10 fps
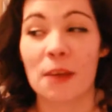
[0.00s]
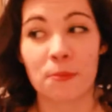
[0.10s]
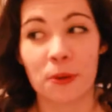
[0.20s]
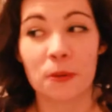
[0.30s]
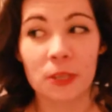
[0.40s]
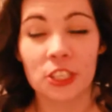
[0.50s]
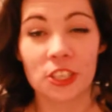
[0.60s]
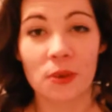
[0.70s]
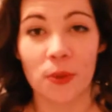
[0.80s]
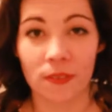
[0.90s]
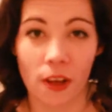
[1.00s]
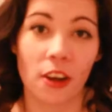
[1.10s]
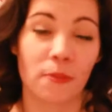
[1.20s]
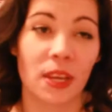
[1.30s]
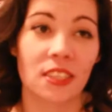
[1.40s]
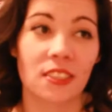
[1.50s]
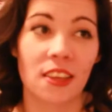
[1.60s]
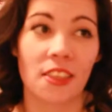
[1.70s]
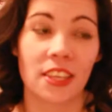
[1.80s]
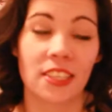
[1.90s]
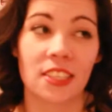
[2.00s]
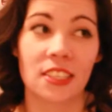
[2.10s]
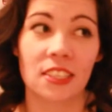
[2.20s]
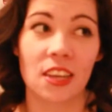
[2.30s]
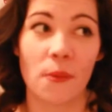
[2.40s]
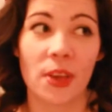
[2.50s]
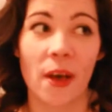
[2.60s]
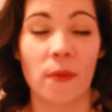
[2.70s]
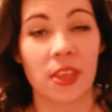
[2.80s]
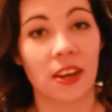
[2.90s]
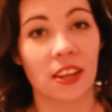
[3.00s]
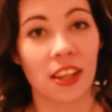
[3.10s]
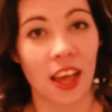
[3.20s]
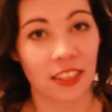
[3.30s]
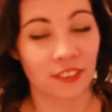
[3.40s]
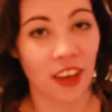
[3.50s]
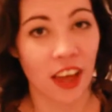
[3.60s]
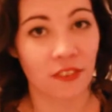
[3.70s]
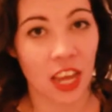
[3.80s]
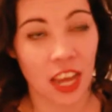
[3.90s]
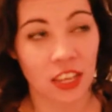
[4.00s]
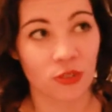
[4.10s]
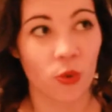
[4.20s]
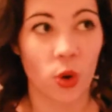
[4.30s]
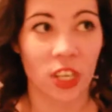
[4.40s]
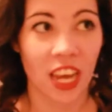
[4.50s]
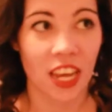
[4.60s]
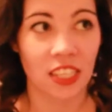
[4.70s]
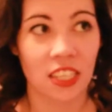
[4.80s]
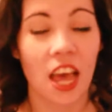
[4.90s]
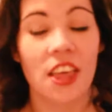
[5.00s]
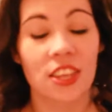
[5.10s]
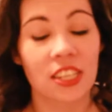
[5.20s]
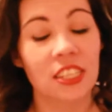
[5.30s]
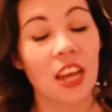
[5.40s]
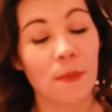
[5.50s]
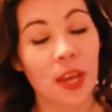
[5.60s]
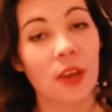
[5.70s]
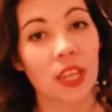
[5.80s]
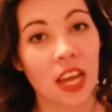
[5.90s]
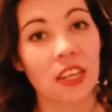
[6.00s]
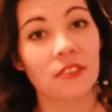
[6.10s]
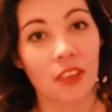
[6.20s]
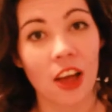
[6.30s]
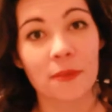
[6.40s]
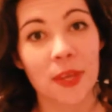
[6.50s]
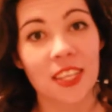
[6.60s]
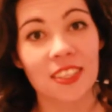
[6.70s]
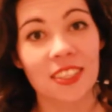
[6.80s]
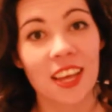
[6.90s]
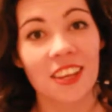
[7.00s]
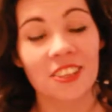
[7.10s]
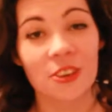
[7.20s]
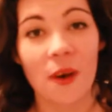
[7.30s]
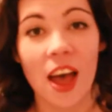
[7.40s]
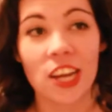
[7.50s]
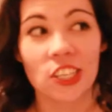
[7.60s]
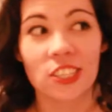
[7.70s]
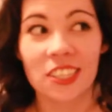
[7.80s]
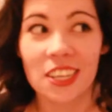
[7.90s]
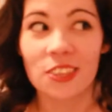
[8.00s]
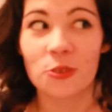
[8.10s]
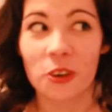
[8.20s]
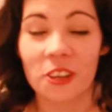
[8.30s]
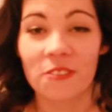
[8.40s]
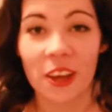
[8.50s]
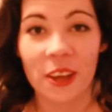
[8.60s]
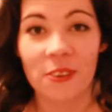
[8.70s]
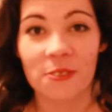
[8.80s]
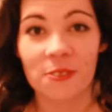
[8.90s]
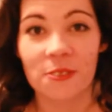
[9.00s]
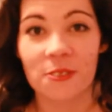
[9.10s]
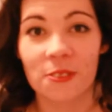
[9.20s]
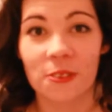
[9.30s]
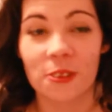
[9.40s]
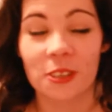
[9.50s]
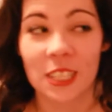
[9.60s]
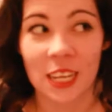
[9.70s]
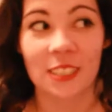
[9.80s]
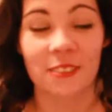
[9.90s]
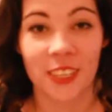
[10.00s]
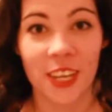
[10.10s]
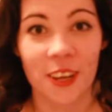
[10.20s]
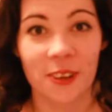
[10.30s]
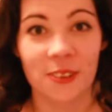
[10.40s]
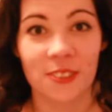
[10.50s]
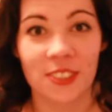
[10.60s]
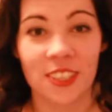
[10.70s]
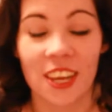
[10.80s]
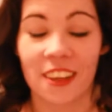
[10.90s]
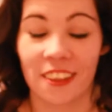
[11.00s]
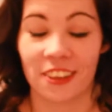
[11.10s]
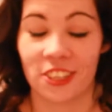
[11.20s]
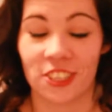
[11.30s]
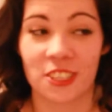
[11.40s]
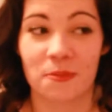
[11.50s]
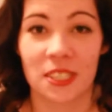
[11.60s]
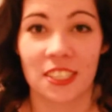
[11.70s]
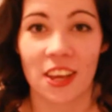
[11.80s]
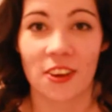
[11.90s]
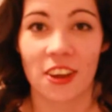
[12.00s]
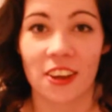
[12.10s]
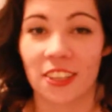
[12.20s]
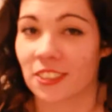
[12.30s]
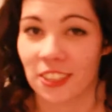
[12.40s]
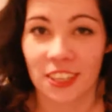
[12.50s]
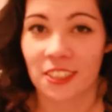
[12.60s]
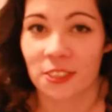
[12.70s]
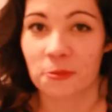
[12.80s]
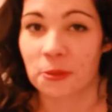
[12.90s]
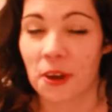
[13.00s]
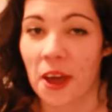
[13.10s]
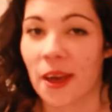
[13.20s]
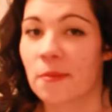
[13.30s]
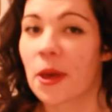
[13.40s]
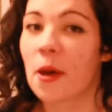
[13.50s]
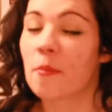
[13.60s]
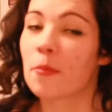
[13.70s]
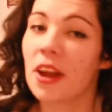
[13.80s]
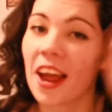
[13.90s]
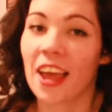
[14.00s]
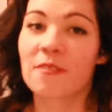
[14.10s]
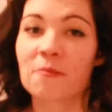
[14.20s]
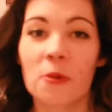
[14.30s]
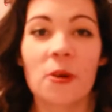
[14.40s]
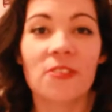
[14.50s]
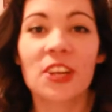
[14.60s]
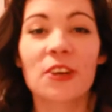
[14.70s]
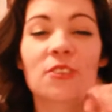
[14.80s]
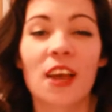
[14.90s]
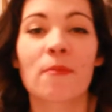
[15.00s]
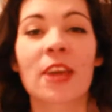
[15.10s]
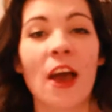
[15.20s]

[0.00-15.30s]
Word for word: I'm pretty much done with Vlogmas. This is coming out within the last five days, four days. This is coming out in the end of Vlogmas. So I just did 25 days of videos that you just missed out on because you didn't subscribe. But I have more videos coming